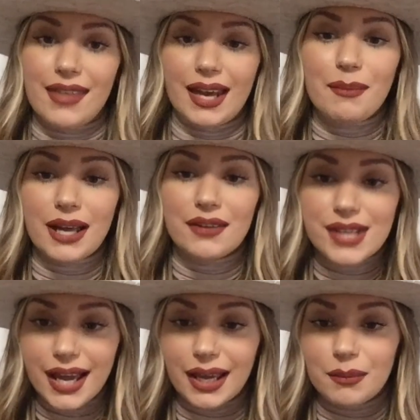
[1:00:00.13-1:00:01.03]
in that amount of
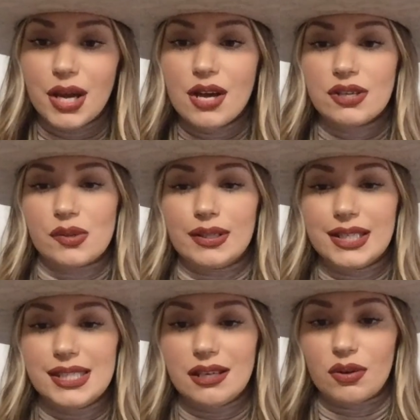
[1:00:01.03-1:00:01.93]
time. So I
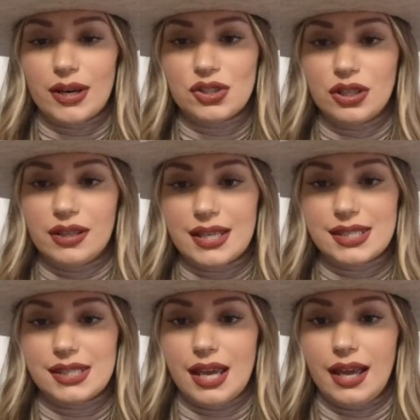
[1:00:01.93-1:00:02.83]
did see a question that
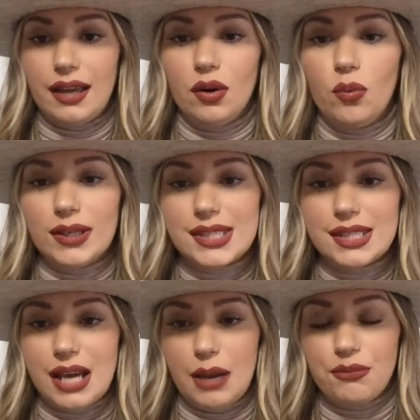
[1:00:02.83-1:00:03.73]
said, what's
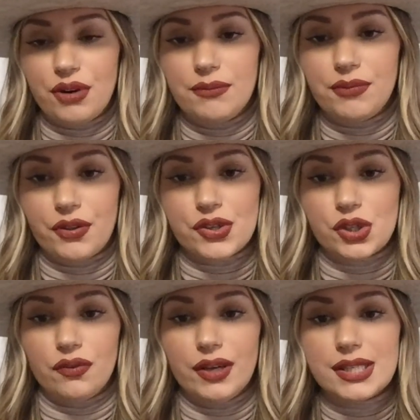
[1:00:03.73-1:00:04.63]
the time frame for the
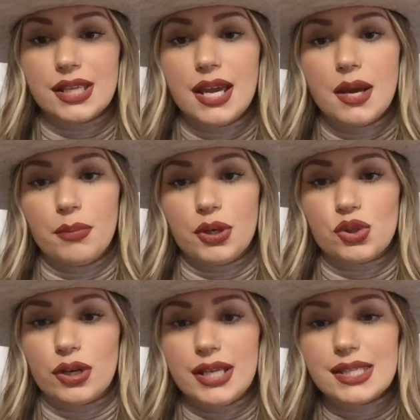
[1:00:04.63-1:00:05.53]
service?
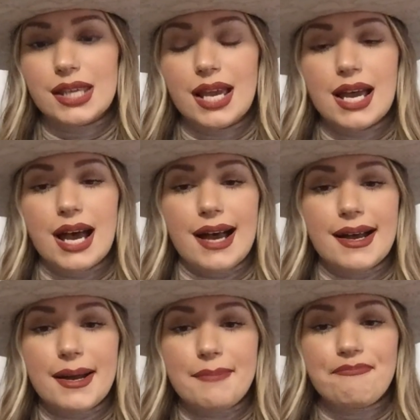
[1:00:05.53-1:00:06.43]
Patrice,
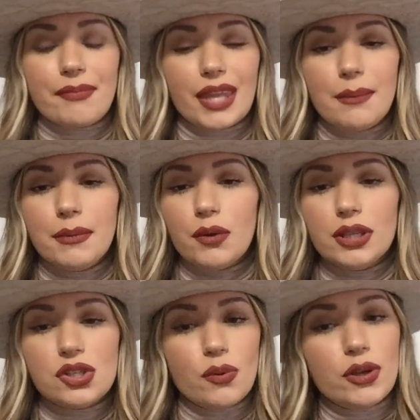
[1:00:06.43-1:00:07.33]
I'm not
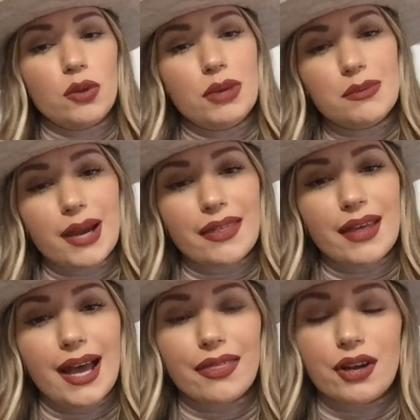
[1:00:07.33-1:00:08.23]
really sure what you mean by
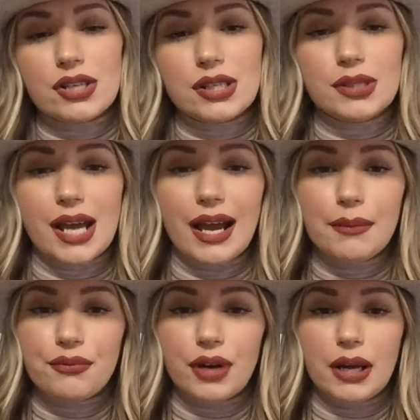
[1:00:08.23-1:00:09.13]
that. There's a
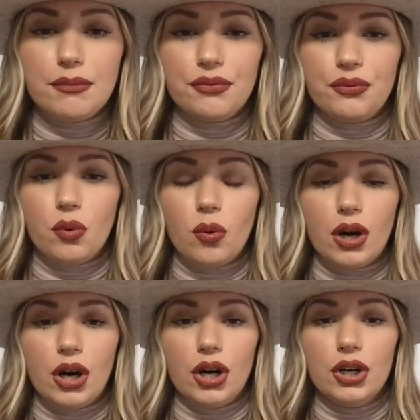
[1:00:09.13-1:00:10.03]
time frame
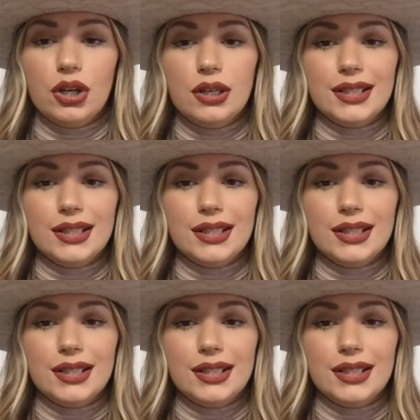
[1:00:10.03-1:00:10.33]
for